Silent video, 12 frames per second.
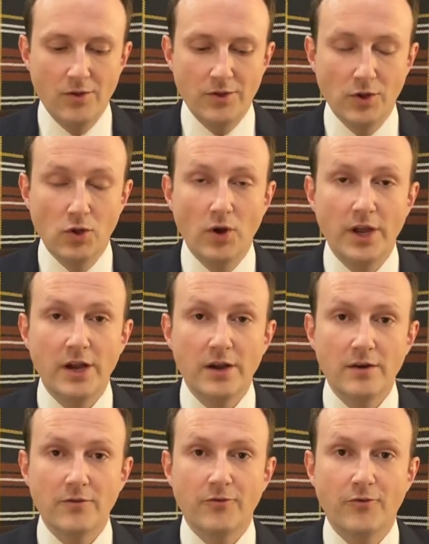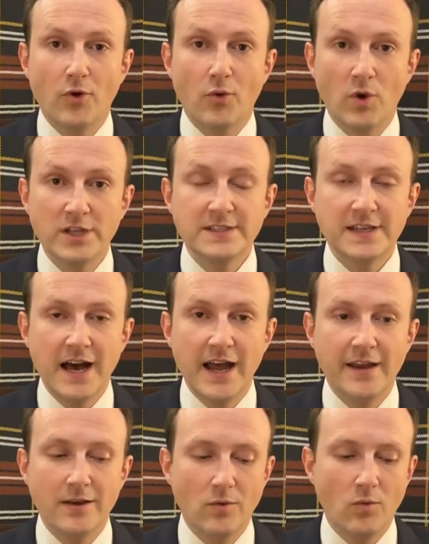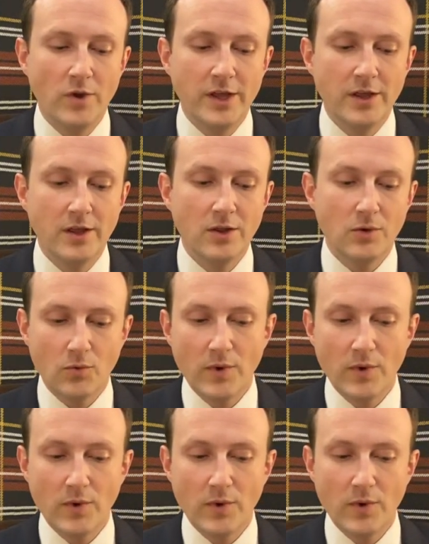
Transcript: the lawyer for one side will